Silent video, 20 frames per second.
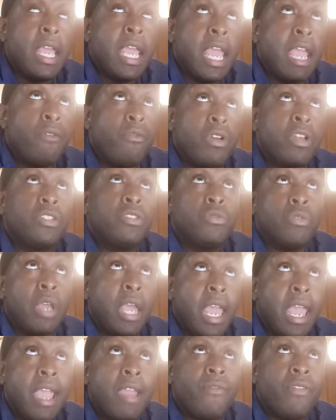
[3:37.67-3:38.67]
it runs
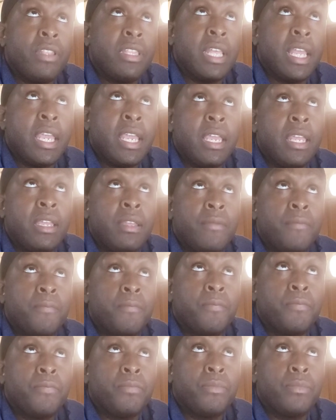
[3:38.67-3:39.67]
through everything
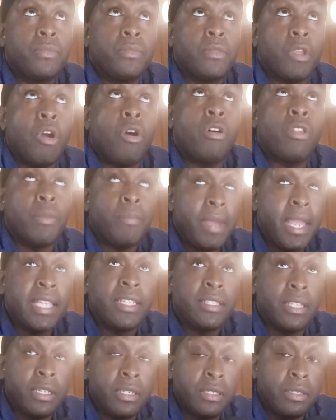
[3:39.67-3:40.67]
all the
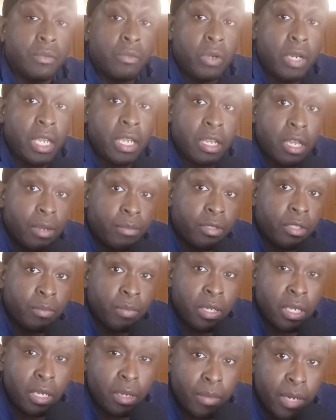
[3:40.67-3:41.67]
basics when it comes to
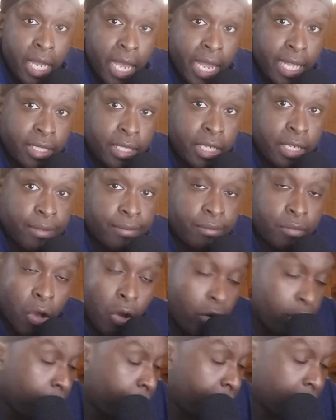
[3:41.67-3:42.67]
becoming IT.
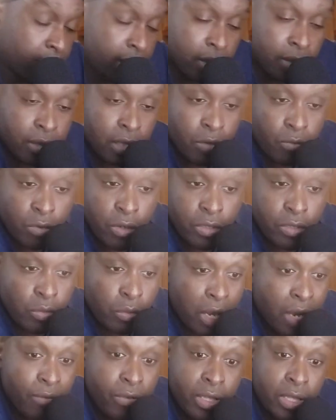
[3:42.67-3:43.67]
All the basics. It runs
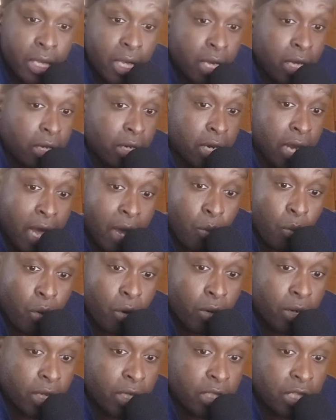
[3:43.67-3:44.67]
through everything.
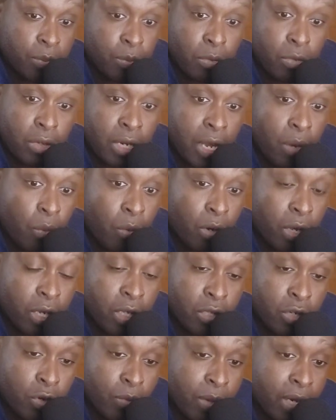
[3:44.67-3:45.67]
Networking, simple
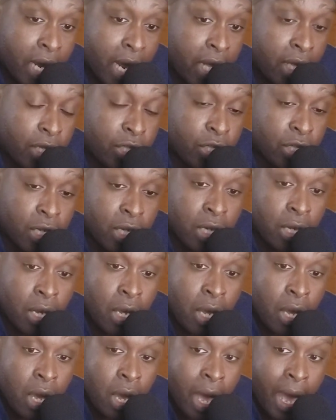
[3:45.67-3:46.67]
networking terminology,
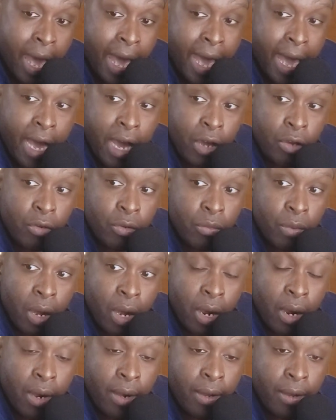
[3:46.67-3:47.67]
how
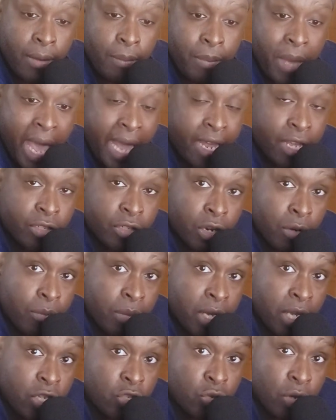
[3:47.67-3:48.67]
uh, packets are
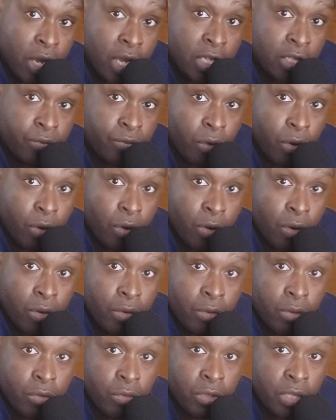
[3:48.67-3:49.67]
being
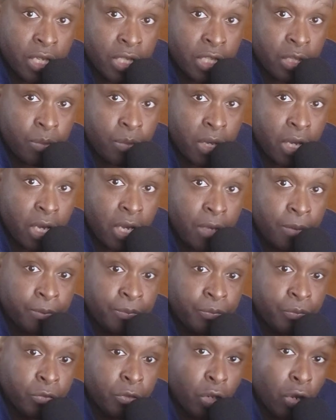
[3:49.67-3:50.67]
transferred through TCP
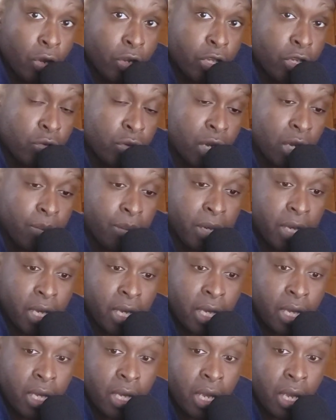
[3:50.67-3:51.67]
or
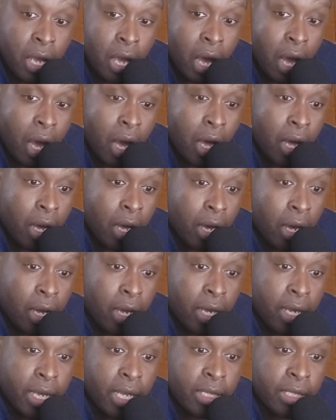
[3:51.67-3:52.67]
UDP.
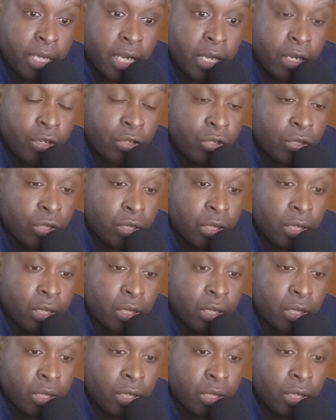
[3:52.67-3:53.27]
Uh, it tells you,